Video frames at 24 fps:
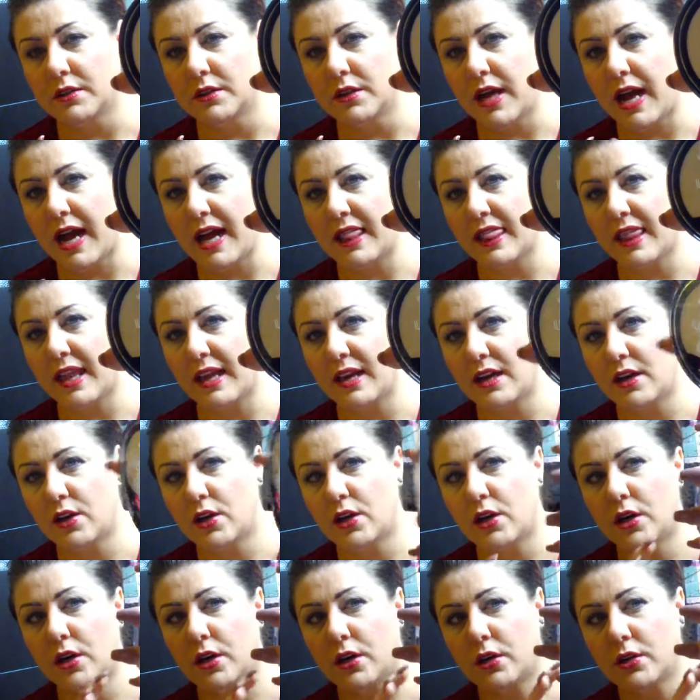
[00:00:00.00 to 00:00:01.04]

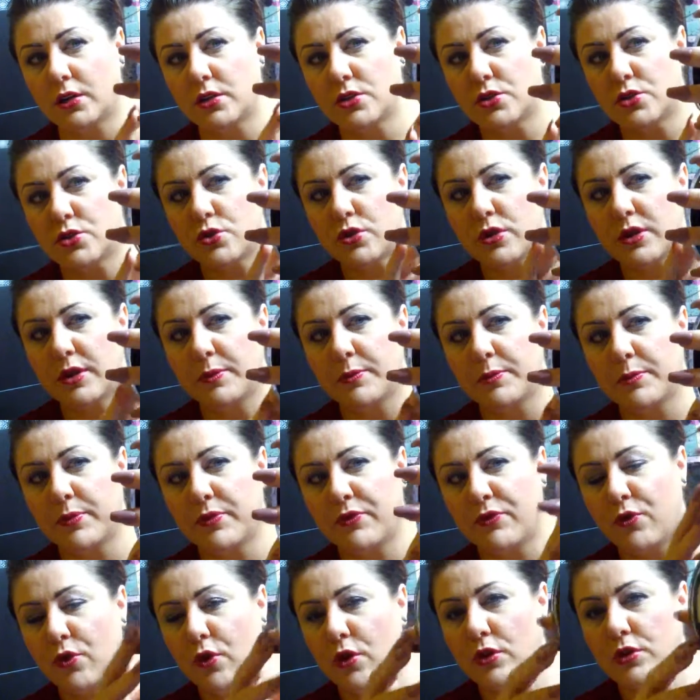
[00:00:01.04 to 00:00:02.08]
highlighter strip,
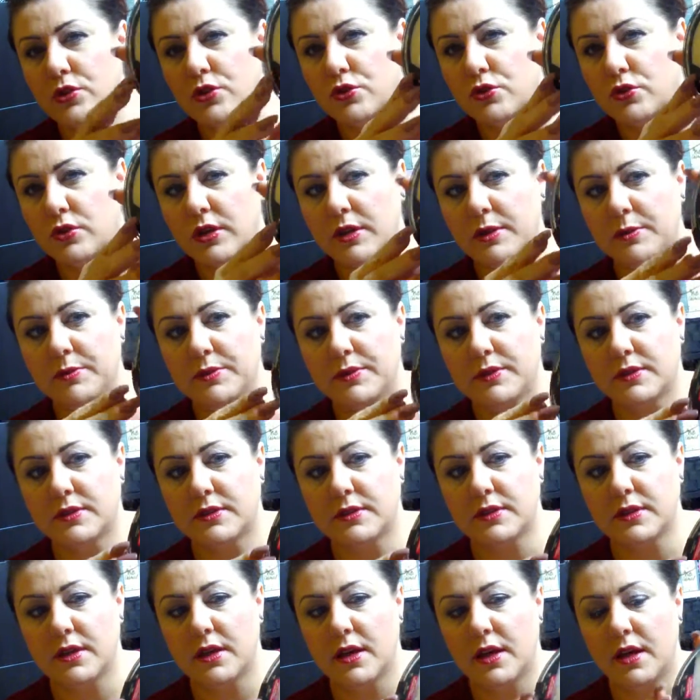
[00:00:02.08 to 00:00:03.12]
4
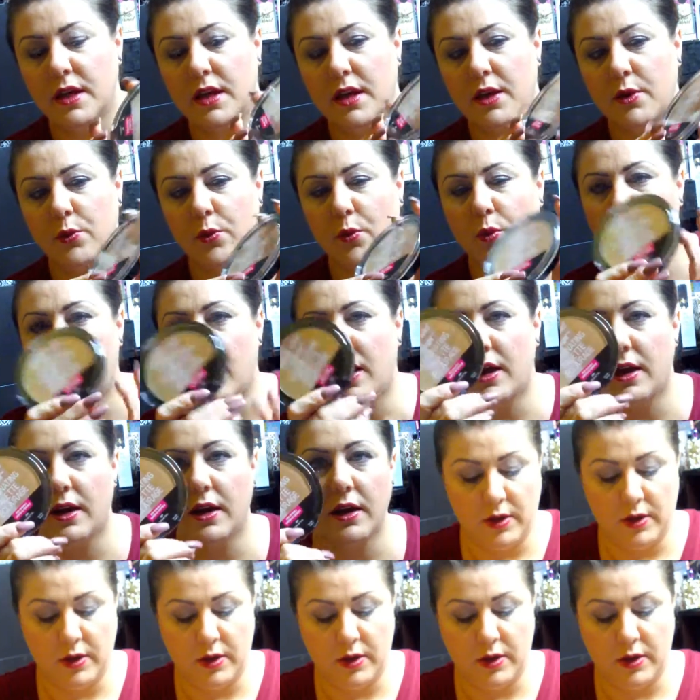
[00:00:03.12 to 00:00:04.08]
strips in one.